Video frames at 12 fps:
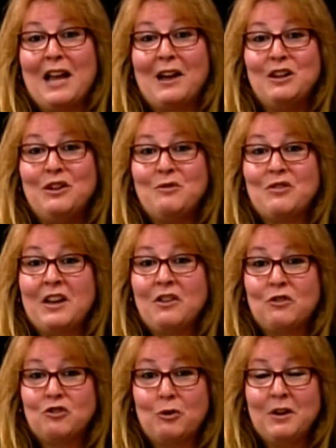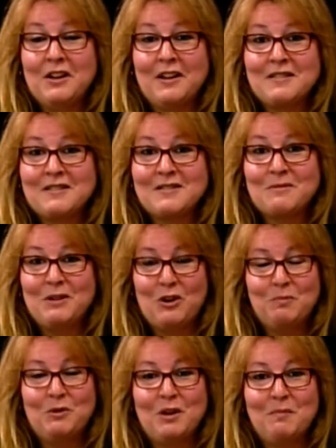County News. Thanks for joining us. We
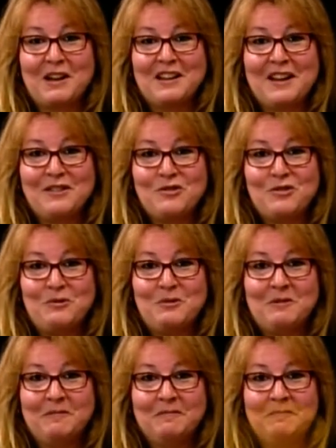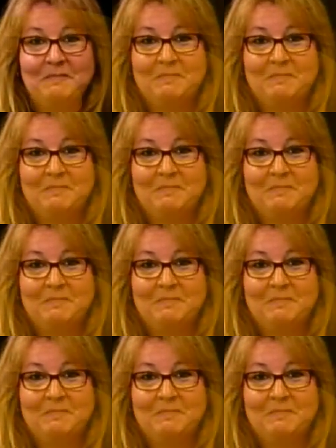hope you'll come back again soon.